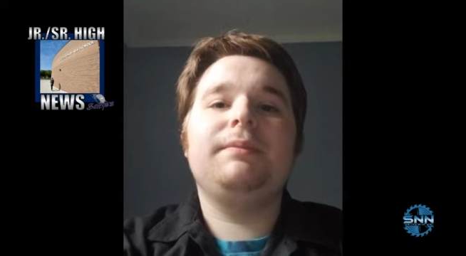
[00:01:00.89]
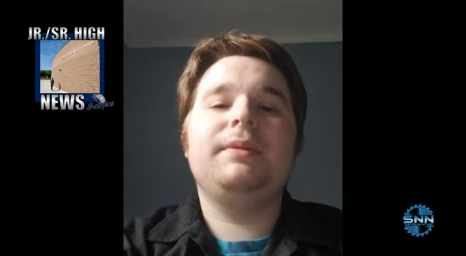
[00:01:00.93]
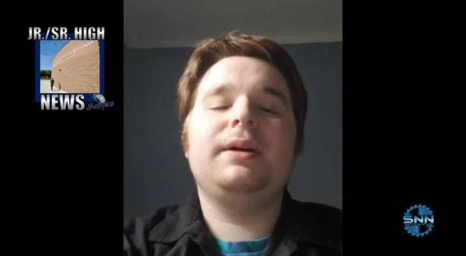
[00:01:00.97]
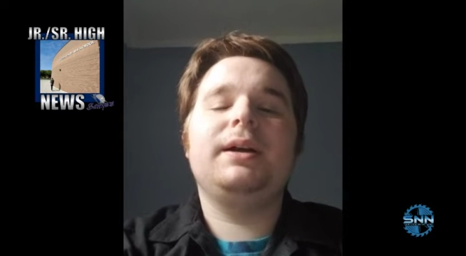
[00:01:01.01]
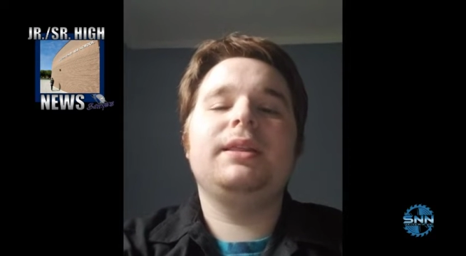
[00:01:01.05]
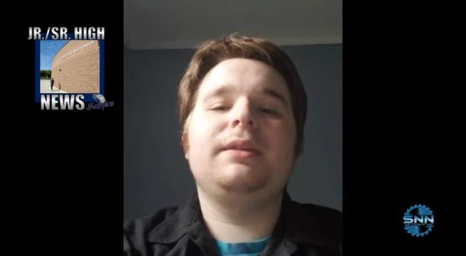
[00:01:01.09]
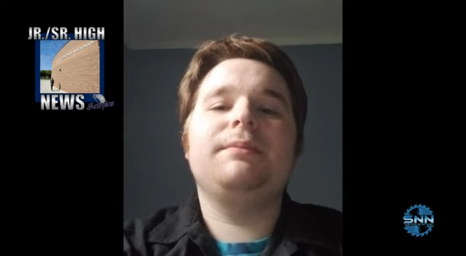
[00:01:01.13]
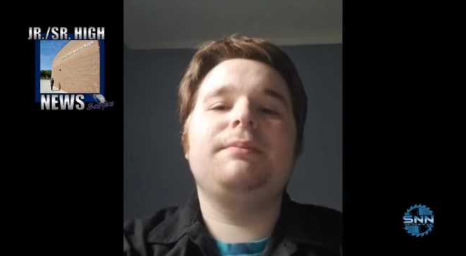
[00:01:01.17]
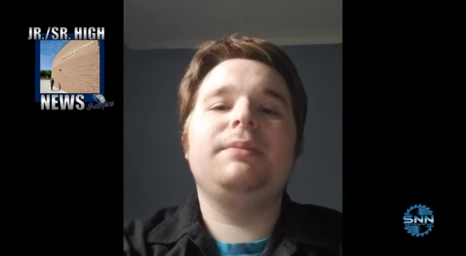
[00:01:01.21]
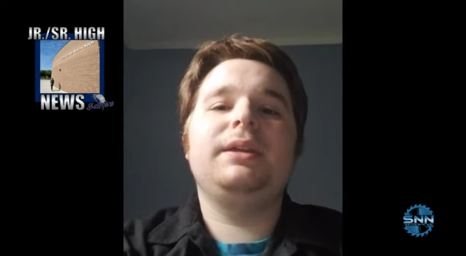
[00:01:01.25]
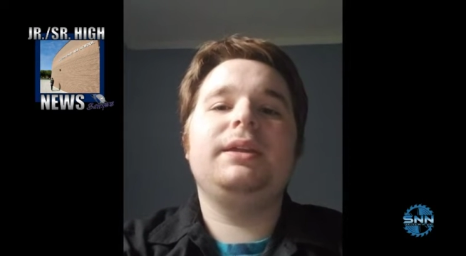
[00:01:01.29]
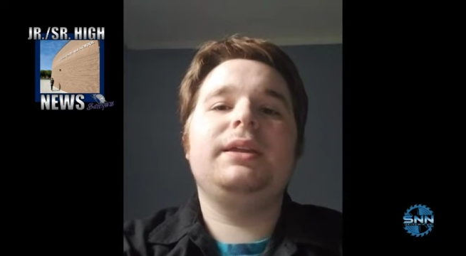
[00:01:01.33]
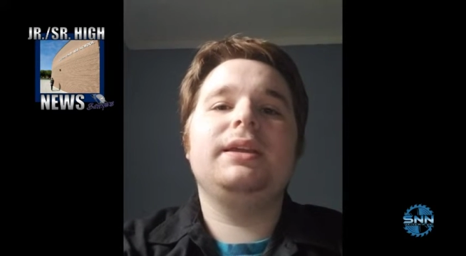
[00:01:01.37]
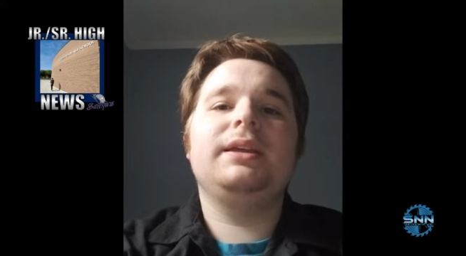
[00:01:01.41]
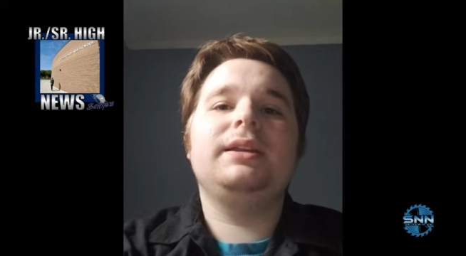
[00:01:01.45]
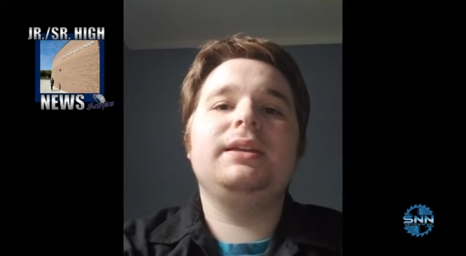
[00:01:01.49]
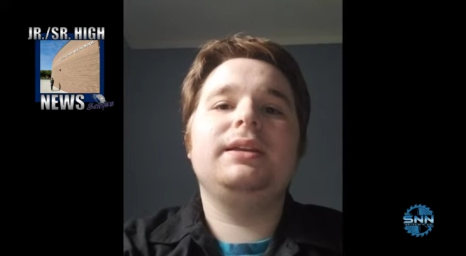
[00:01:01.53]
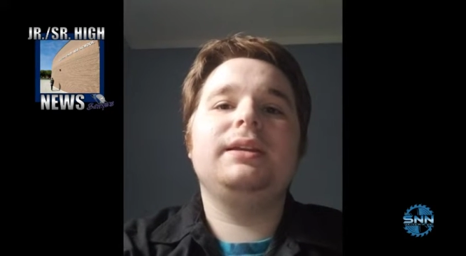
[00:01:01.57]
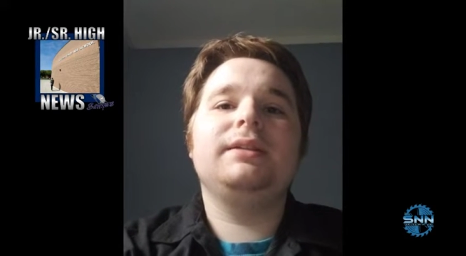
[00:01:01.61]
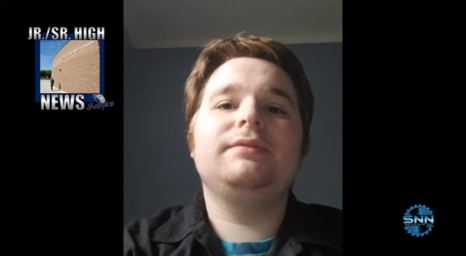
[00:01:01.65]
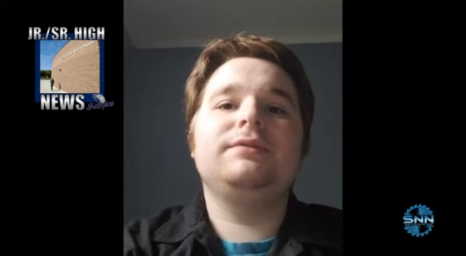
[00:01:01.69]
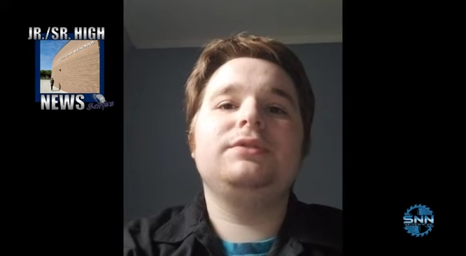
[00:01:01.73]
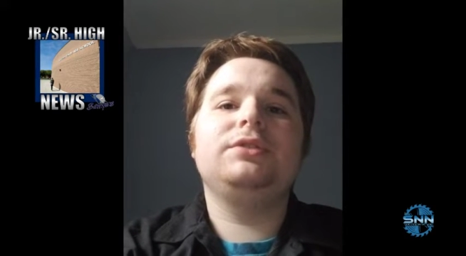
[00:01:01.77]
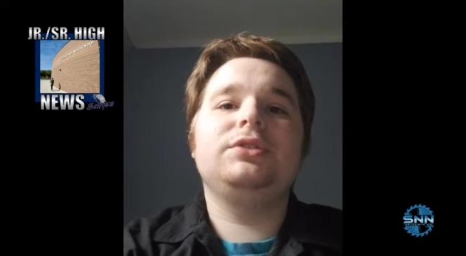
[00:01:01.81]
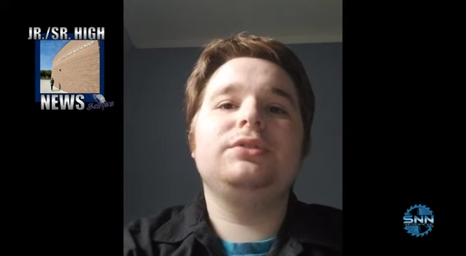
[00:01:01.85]
by the
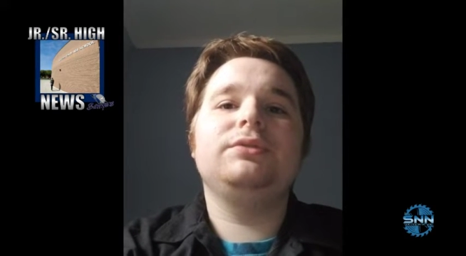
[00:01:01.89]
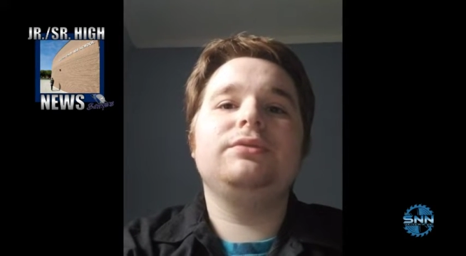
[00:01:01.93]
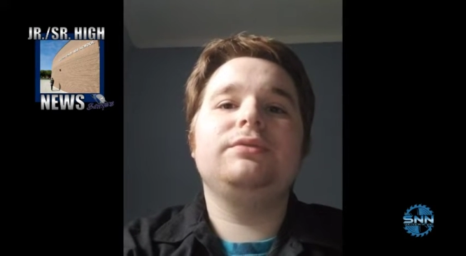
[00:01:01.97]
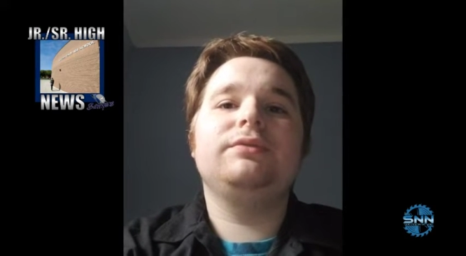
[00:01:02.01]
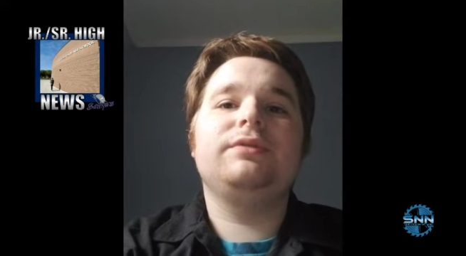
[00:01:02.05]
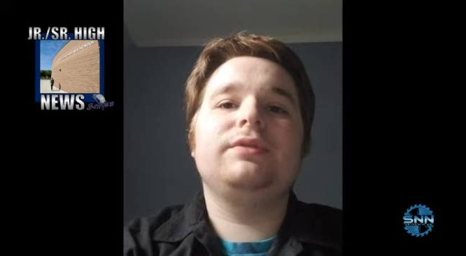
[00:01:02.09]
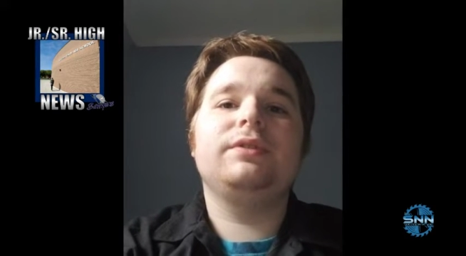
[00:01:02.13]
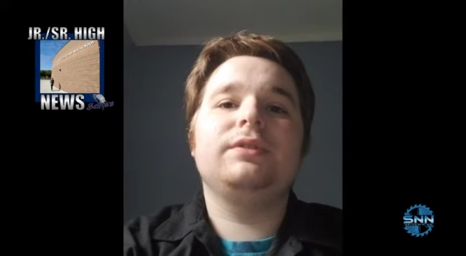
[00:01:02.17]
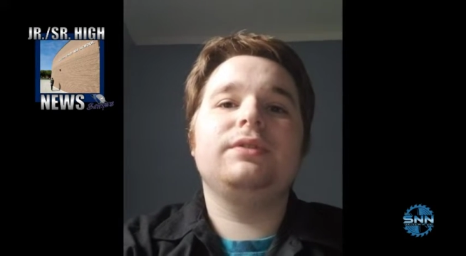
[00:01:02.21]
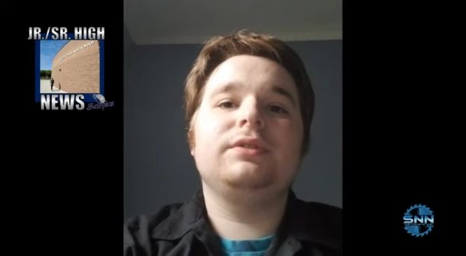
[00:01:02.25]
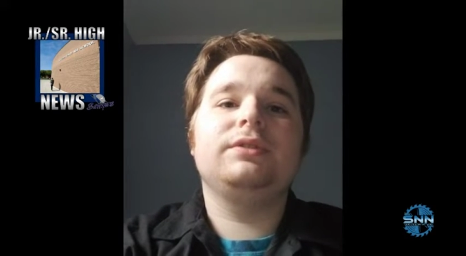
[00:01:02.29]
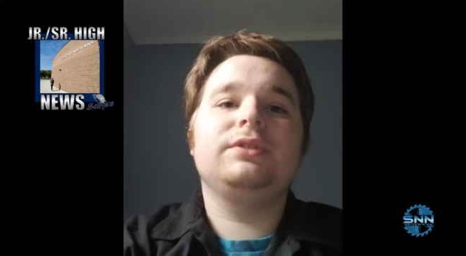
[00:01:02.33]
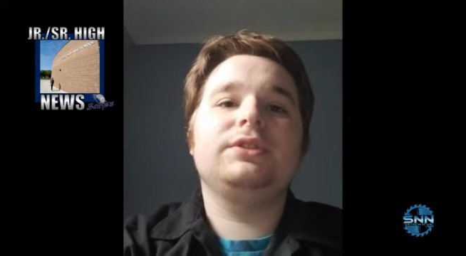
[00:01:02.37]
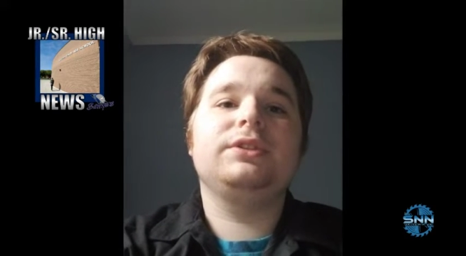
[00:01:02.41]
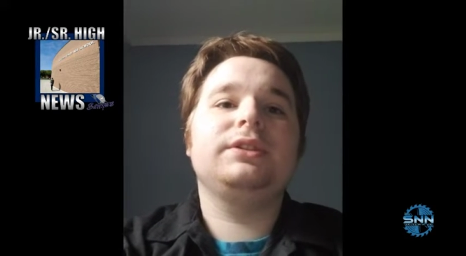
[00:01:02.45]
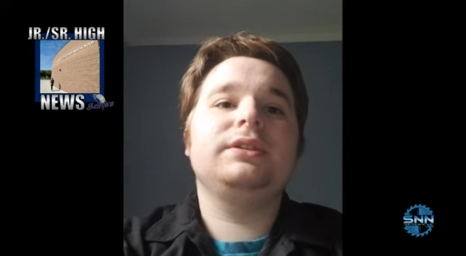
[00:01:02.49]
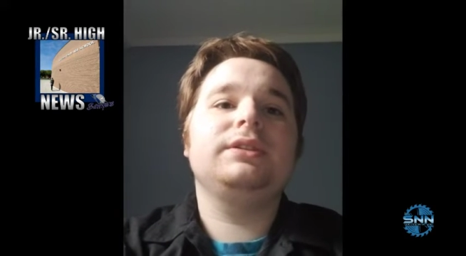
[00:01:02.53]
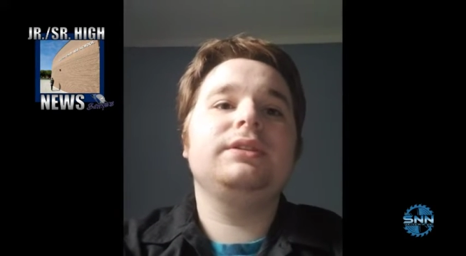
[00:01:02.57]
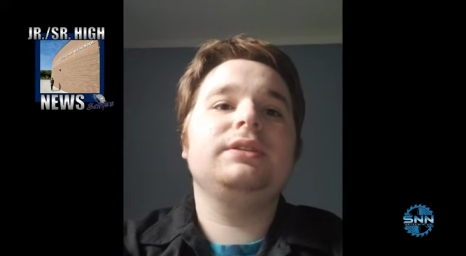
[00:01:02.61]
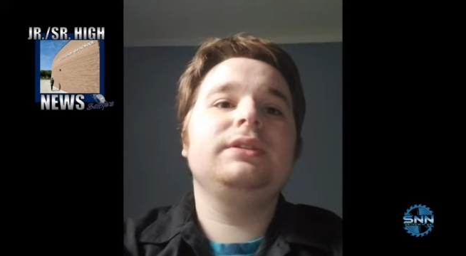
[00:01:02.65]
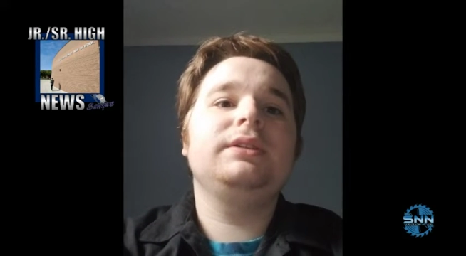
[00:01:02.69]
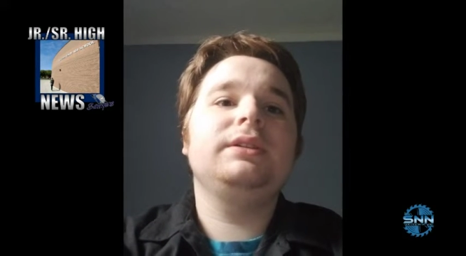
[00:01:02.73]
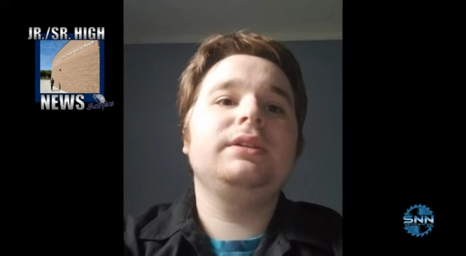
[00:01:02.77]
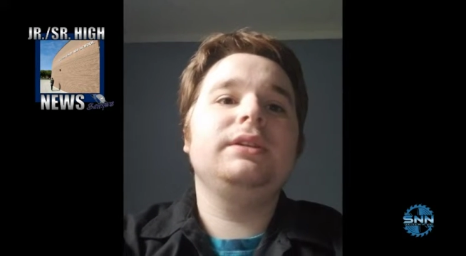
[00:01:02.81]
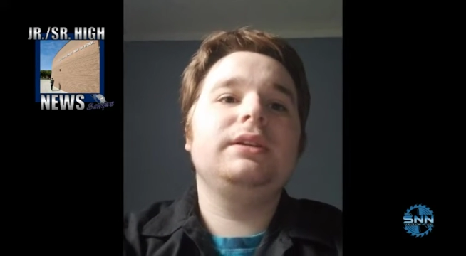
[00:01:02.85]
beginning of June 1st.
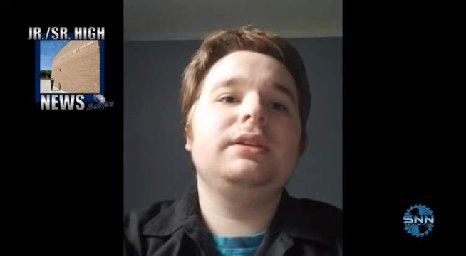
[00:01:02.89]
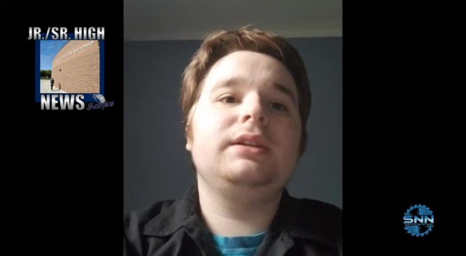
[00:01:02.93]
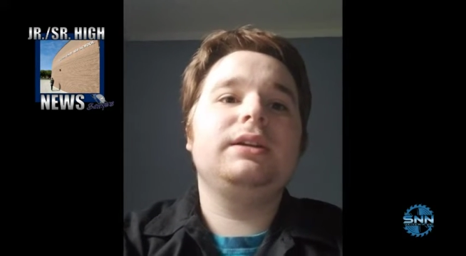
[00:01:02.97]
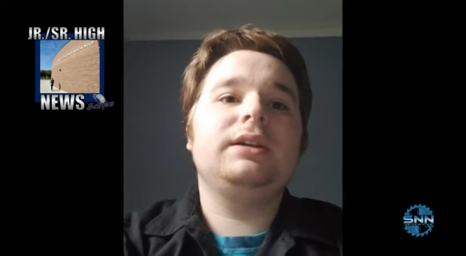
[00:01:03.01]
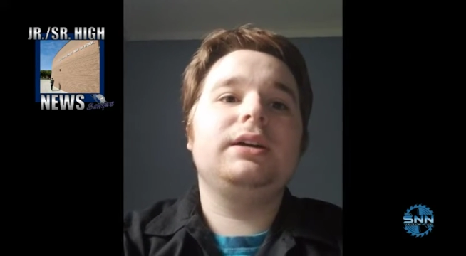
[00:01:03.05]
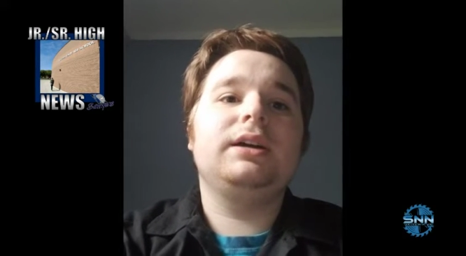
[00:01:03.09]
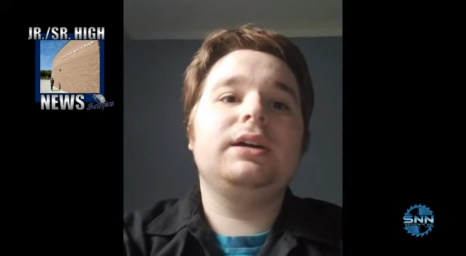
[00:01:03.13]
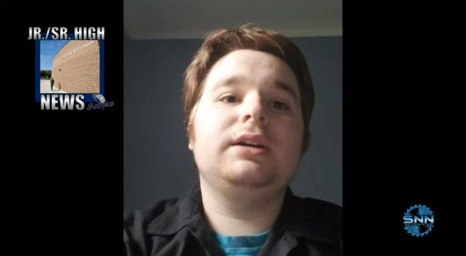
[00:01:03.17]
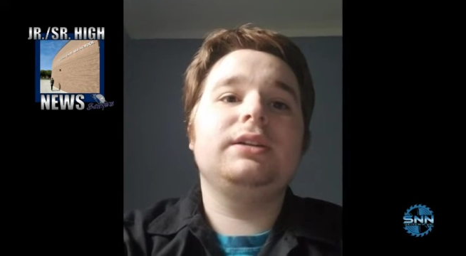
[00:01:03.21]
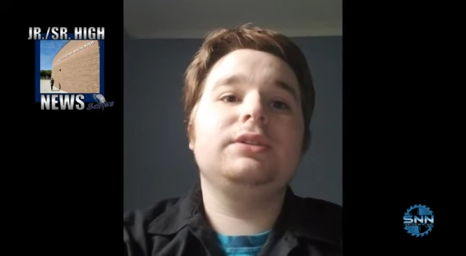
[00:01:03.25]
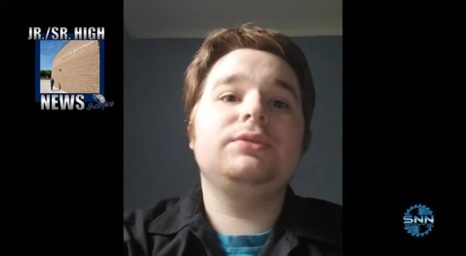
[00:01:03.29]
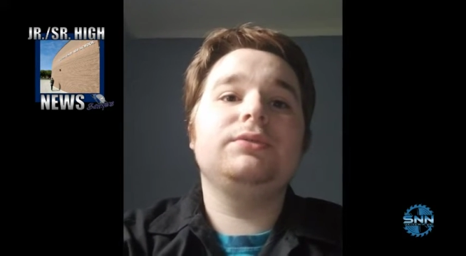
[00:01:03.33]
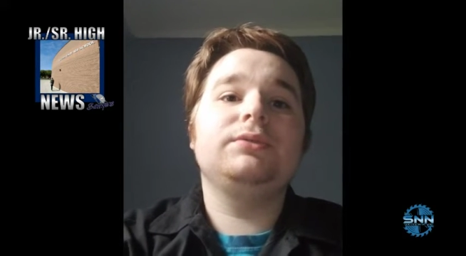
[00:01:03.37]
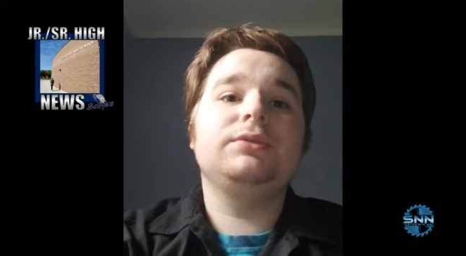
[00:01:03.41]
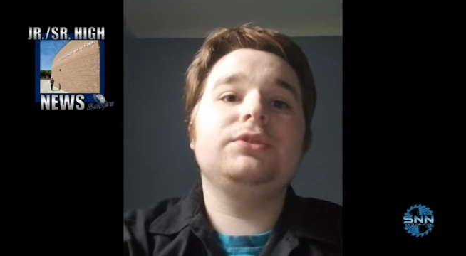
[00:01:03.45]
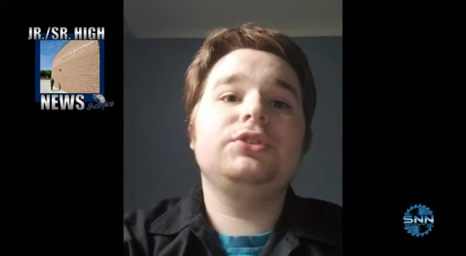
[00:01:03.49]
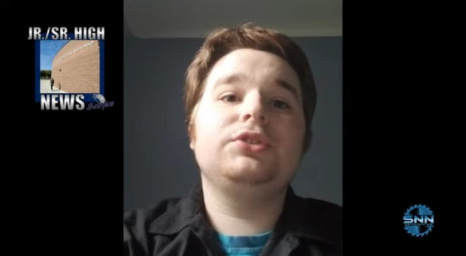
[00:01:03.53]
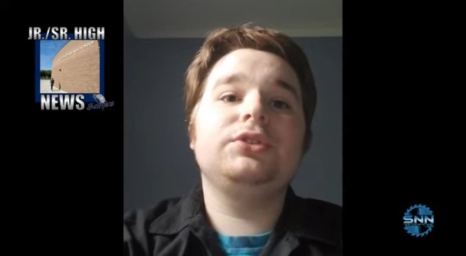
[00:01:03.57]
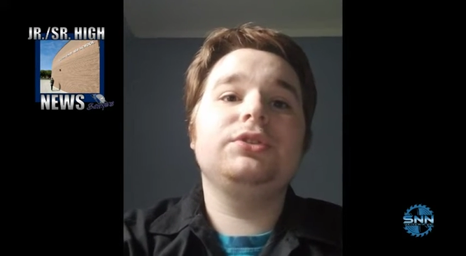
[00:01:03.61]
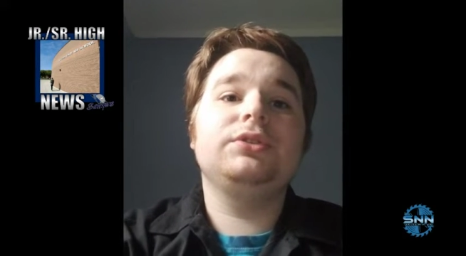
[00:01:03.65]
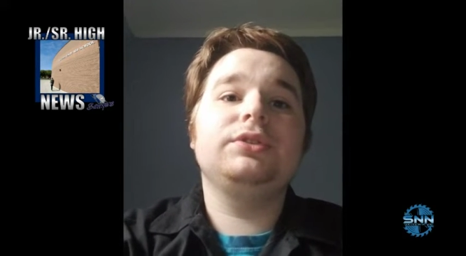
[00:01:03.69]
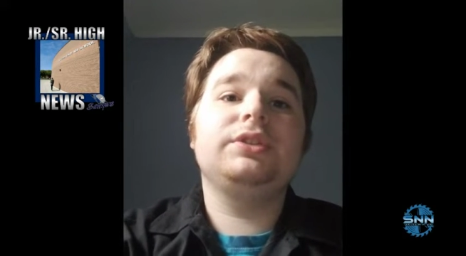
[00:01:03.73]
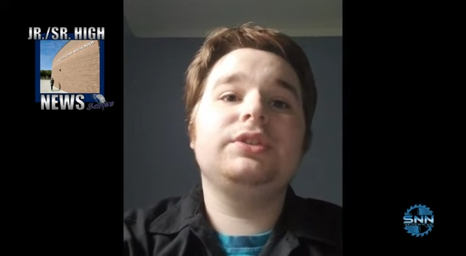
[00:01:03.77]
Uh, to ensure